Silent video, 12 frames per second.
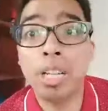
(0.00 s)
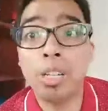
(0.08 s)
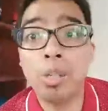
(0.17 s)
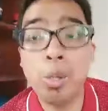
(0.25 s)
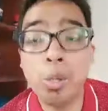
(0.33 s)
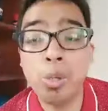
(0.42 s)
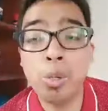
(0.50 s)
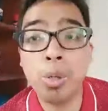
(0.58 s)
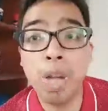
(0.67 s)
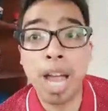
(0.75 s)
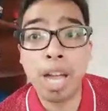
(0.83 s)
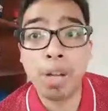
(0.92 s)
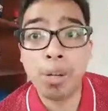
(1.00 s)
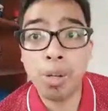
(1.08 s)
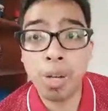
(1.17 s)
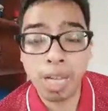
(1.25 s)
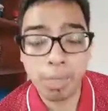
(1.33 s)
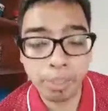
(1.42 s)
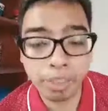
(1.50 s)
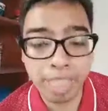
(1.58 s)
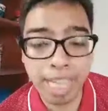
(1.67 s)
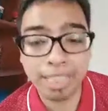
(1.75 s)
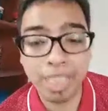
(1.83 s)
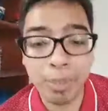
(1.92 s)
who which
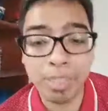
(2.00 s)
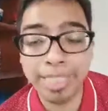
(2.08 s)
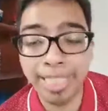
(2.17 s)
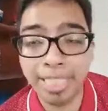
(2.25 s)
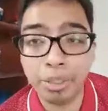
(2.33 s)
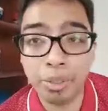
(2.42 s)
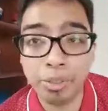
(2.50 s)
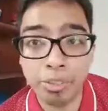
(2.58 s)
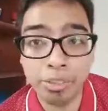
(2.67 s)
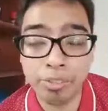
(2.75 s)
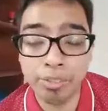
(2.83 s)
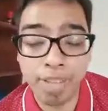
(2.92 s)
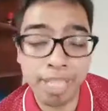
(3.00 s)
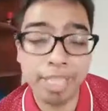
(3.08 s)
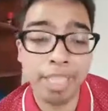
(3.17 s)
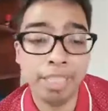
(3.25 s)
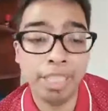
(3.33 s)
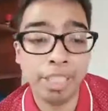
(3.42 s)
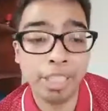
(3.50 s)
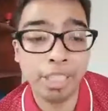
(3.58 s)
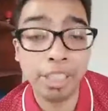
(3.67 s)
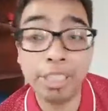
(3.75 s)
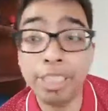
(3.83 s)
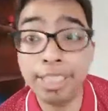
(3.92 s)
act they will take to the final. They're
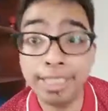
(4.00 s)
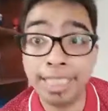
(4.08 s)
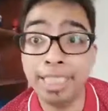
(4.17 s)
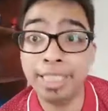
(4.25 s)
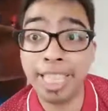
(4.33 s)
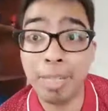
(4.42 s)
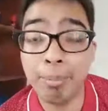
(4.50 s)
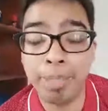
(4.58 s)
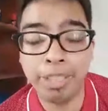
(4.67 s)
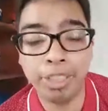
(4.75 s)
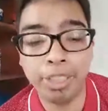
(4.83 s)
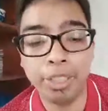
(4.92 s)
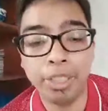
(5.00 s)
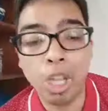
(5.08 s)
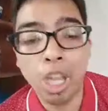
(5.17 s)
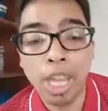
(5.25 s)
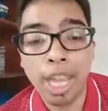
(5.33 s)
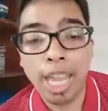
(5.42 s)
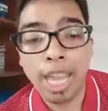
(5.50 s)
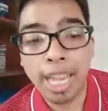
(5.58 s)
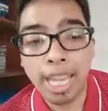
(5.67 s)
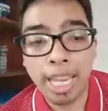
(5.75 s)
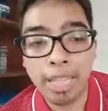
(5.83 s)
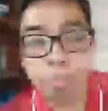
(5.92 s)
the deciding tiebreaker,
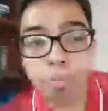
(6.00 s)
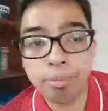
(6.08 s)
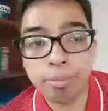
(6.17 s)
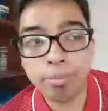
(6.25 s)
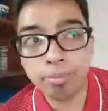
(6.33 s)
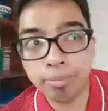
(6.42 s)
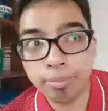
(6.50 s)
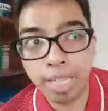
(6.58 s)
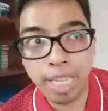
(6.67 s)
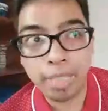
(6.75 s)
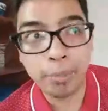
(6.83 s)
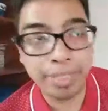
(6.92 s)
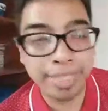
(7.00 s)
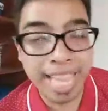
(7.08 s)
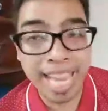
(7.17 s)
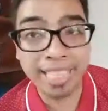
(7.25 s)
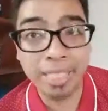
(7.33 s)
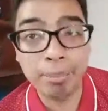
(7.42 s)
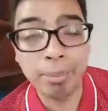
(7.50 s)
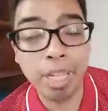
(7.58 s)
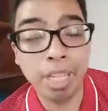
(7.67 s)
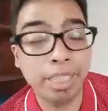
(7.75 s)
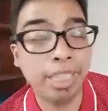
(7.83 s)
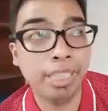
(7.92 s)
and with that they
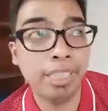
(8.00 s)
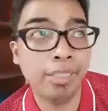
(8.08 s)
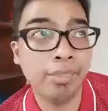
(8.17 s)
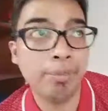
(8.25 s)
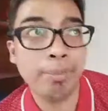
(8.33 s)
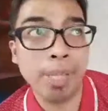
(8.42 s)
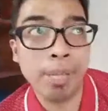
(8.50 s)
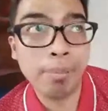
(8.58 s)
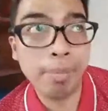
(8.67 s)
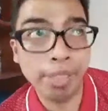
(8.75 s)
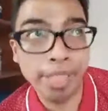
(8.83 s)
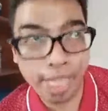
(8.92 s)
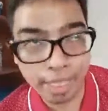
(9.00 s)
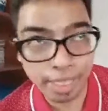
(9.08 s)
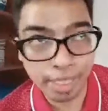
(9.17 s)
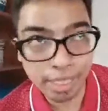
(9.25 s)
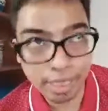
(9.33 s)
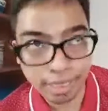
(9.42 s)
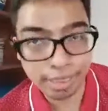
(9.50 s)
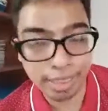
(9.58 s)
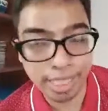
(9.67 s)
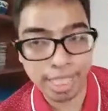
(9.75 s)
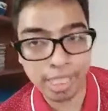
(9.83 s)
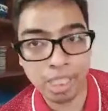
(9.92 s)
brought in Mariana
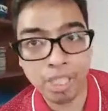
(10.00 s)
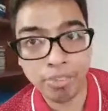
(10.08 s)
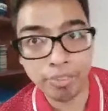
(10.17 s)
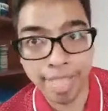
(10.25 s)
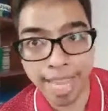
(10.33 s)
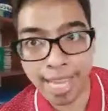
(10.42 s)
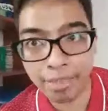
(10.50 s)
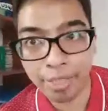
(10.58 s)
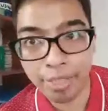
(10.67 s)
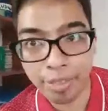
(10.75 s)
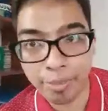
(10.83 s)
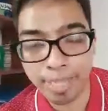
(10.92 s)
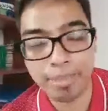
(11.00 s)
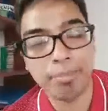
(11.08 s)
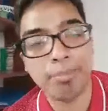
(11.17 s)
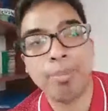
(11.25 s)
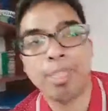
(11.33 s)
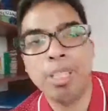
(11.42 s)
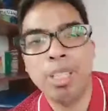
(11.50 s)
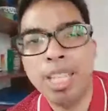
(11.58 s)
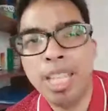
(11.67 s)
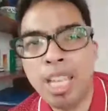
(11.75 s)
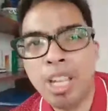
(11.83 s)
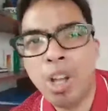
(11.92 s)
instead of Dan Riverman.
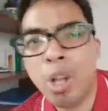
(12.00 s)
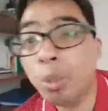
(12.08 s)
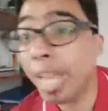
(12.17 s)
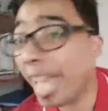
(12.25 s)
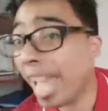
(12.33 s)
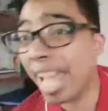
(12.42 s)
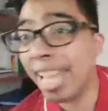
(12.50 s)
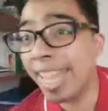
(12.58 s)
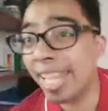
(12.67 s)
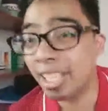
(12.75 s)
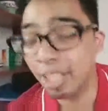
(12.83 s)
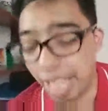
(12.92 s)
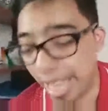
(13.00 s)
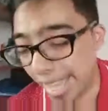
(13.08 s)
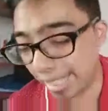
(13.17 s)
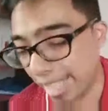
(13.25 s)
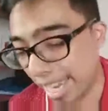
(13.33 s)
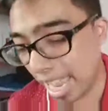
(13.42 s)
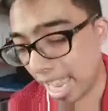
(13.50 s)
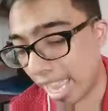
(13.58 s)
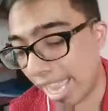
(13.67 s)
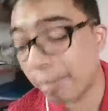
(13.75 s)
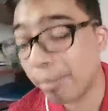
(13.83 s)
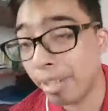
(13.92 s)
Although I like
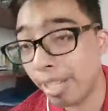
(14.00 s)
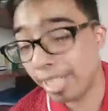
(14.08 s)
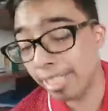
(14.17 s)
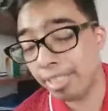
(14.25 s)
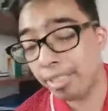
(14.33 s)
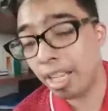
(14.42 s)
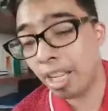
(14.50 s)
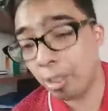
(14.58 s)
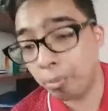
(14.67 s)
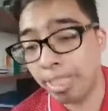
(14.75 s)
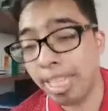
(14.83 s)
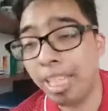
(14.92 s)
Mariana, but I